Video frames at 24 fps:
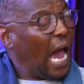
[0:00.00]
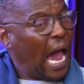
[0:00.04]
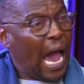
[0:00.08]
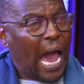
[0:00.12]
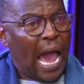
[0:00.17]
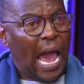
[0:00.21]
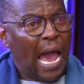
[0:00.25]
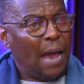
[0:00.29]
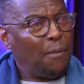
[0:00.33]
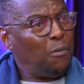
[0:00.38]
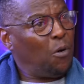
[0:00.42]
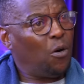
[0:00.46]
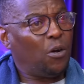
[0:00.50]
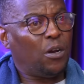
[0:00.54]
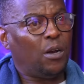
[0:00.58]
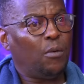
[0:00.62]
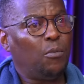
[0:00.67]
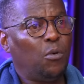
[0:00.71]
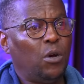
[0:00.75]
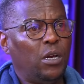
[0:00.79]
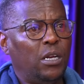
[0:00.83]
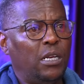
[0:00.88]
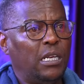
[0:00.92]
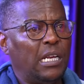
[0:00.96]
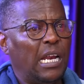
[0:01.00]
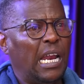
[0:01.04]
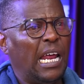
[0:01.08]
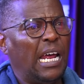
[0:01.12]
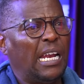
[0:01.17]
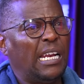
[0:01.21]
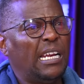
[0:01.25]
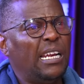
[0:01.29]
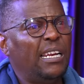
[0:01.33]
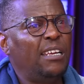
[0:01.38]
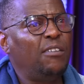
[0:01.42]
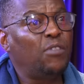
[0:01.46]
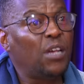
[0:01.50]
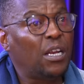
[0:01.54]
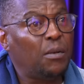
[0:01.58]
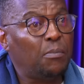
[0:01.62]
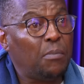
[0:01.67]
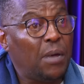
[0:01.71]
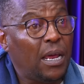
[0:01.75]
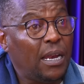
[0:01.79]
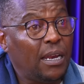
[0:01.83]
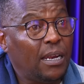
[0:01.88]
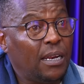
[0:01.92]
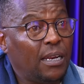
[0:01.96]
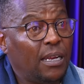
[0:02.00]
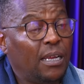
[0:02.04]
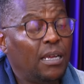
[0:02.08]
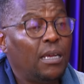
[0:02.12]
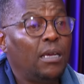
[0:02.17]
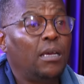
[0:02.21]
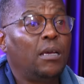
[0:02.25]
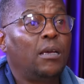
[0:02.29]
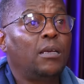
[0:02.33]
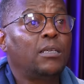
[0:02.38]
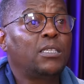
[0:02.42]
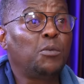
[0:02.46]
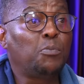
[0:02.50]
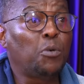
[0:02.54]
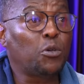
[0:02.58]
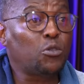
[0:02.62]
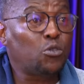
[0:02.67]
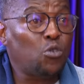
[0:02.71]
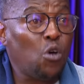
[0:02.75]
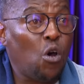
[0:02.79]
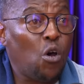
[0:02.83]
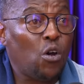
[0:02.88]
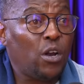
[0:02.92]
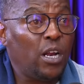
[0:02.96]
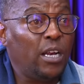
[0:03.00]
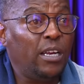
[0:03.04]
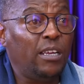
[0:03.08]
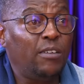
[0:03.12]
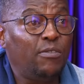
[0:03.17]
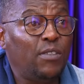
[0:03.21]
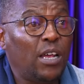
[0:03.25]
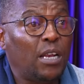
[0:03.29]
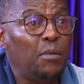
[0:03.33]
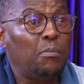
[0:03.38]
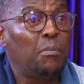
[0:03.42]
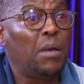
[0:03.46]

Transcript: Ah, born. Bolindelan, leave that man. Supposed to all, leave that